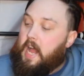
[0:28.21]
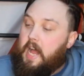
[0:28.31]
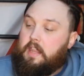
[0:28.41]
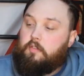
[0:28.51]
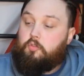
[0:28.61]

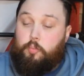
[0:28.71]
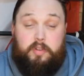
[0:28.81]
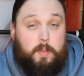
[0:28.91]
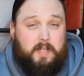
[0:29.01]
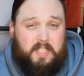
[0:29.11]
and they're all
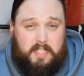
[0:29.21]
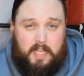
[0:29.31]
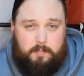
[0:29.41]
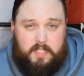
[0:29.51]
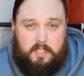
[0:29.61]
pretty much the
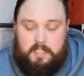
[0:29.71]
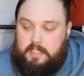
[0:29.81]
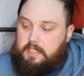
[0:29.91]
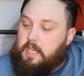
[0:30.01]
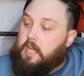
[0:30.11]
same
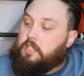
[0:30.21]
size.